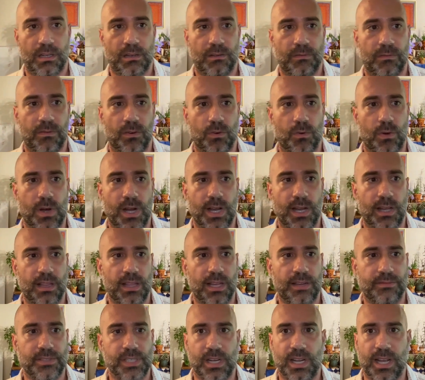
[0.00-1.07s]
For a while
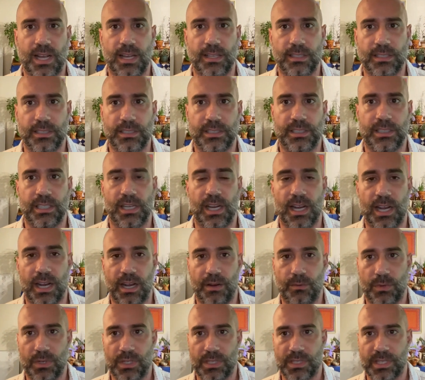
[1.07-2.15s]
after college, I
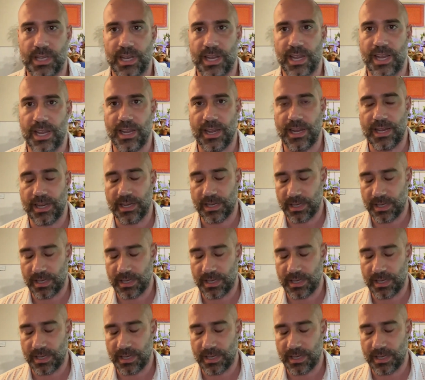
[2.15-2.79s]
was a